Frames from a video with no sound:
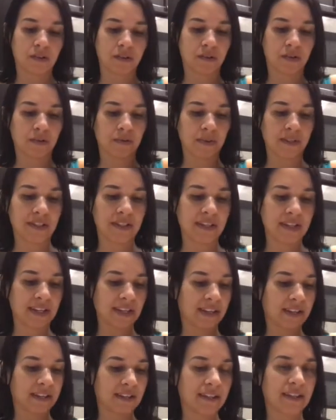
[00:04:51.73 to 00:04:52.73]
going to get
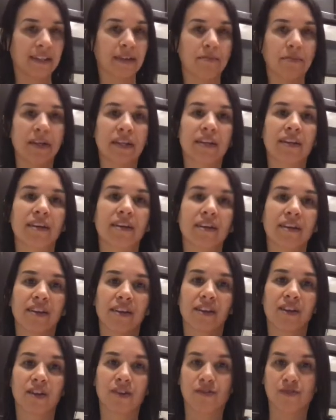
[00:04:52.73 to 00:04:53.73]
a lemon
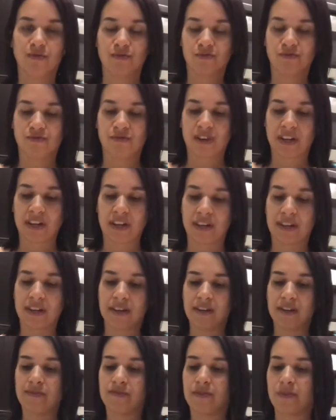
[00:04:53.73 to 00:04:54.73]

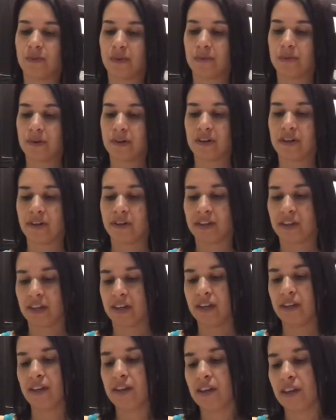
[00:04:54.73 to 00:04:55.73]
ready for when we're
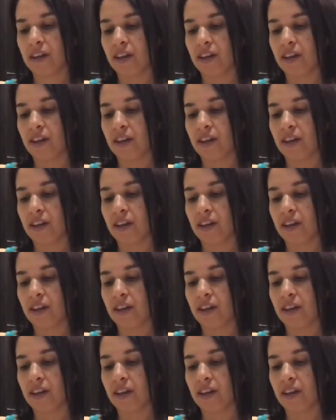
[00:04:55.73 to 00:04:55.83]
cooking.